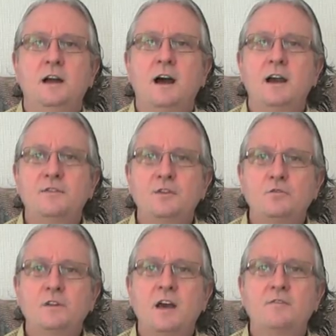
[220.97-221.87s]
I
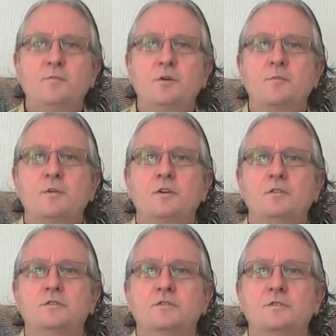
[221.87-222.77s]
don't have a
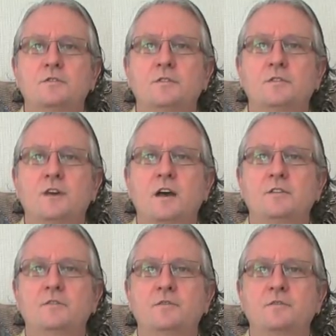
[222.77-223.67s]
permaculture
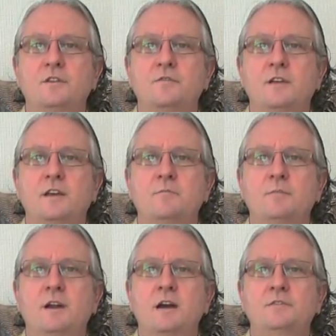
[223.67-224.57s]
design certificate,
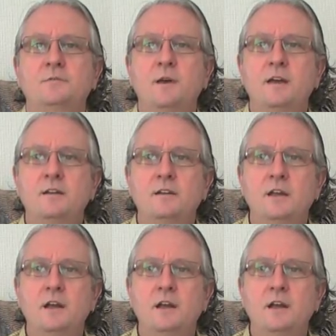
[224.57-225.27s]
but I spend